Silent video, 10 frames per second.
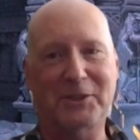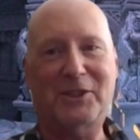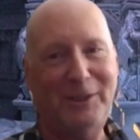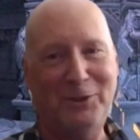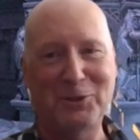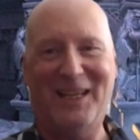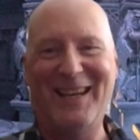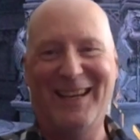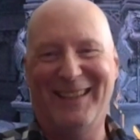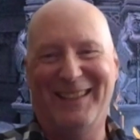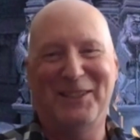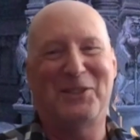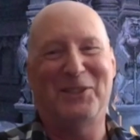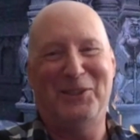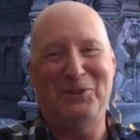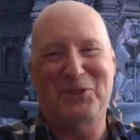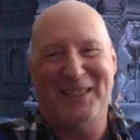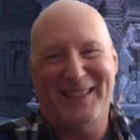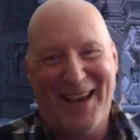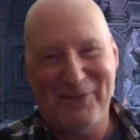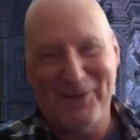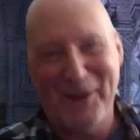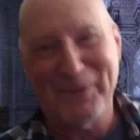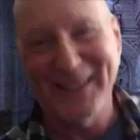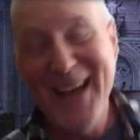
using, using that weapon.